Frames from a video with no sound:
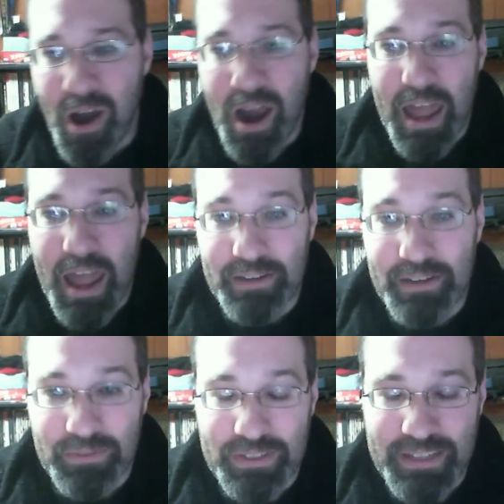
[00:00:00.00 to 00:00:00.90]

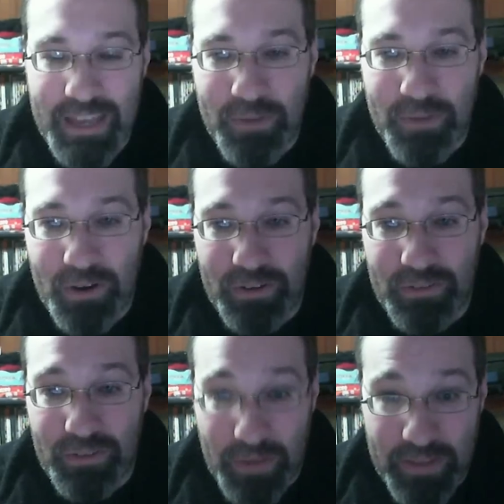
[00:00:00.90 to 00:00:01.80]
And the sad part,
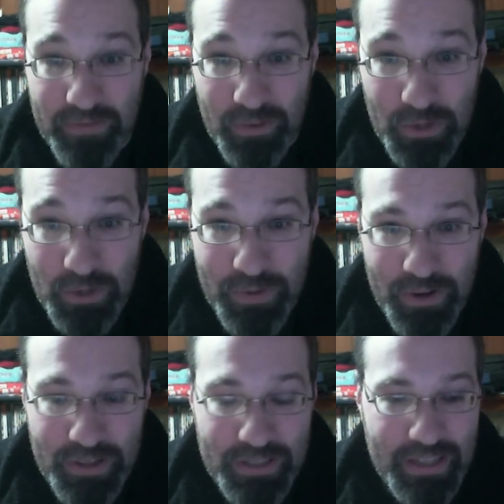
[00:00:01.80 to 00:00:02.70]
even the worst
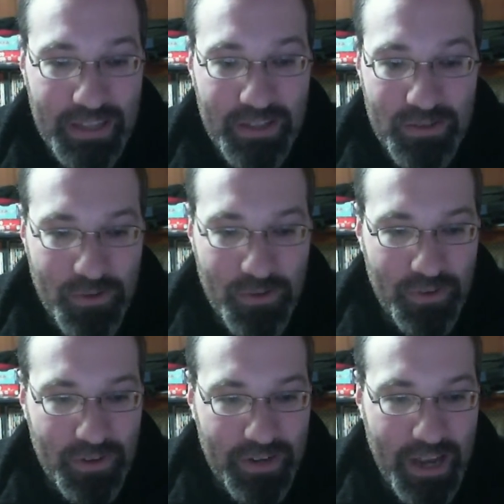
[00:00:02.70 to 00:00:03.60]
part, is that there's
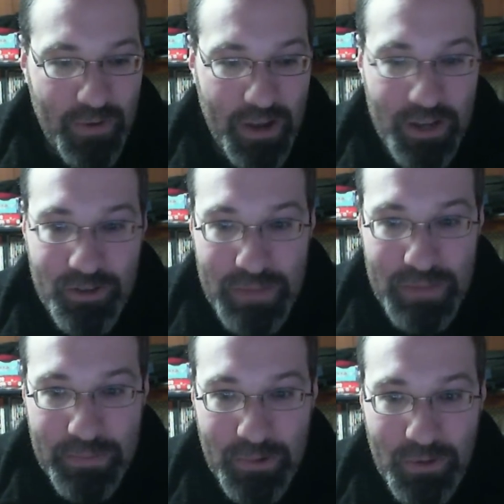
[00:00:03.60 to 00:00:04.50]
over now 100
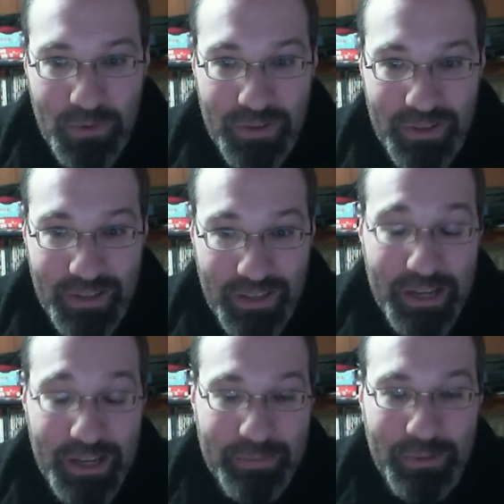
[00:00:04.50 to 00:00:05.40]
people
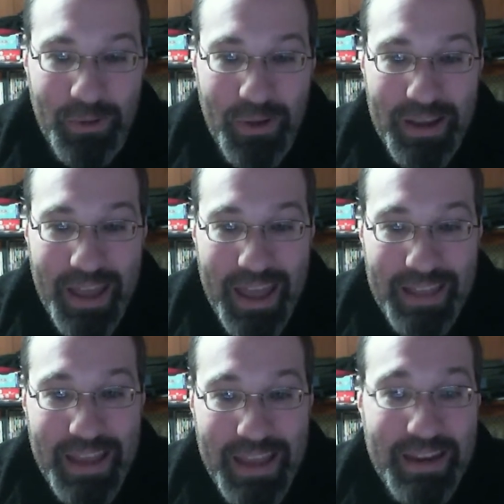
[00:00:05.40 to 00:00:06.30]
unemployed,
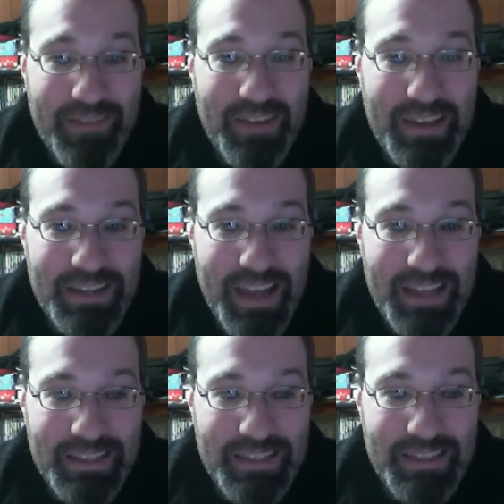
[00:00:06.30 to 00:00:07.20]
and they didn't even get a
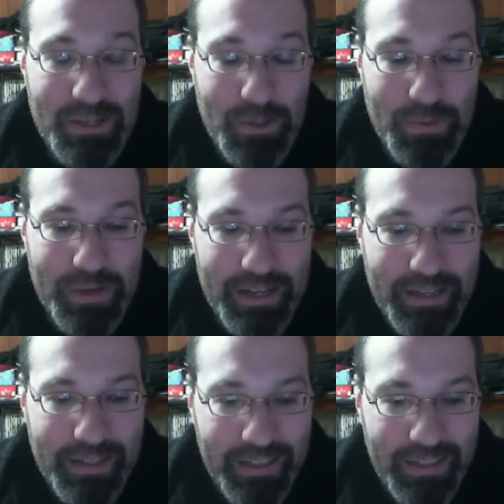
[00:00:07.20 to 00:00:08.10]
chance to
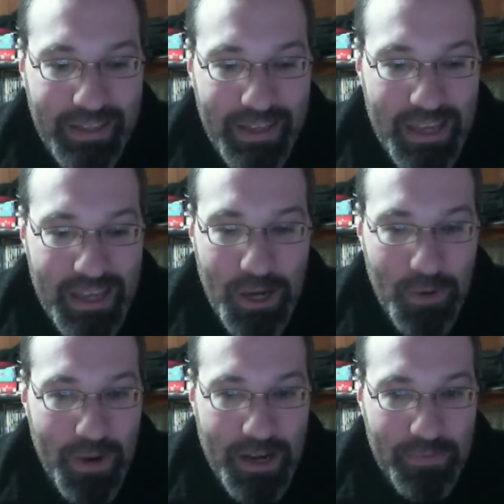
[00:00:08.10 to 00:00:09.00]

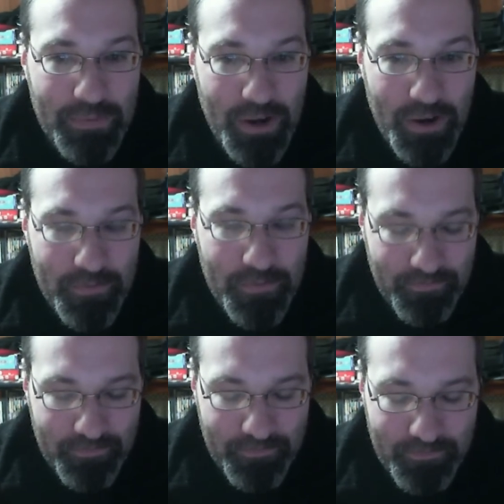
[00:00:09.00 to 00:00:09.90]
write up their
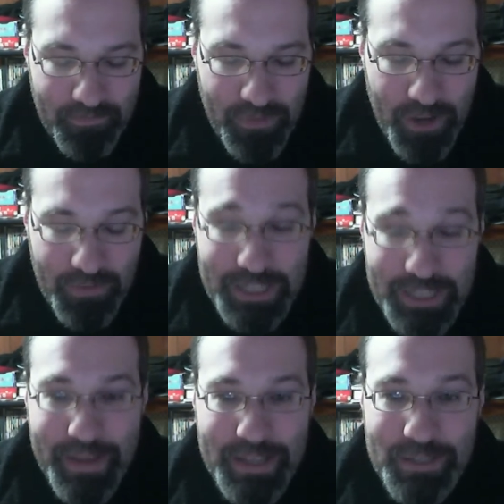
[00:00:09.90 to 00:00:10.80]

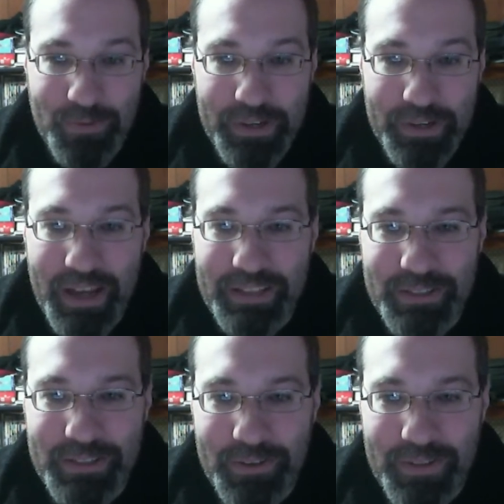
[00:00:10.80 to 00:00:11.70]
resumes and whatnot.
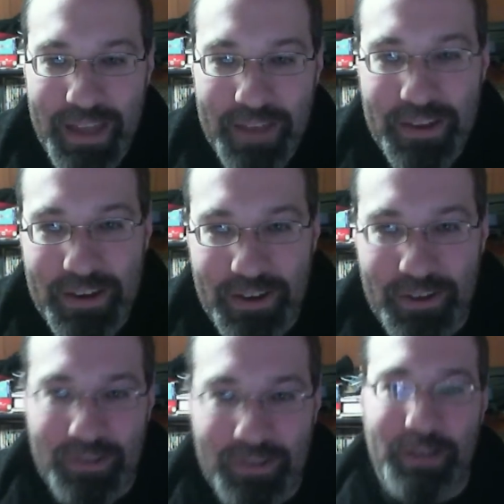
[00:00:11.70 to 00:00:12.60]
So now they
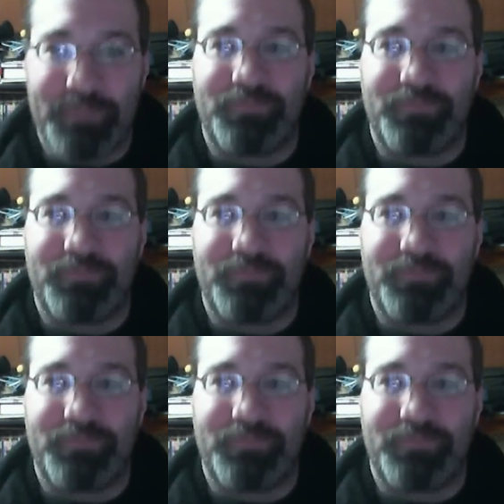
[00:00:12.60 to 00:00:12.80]
are.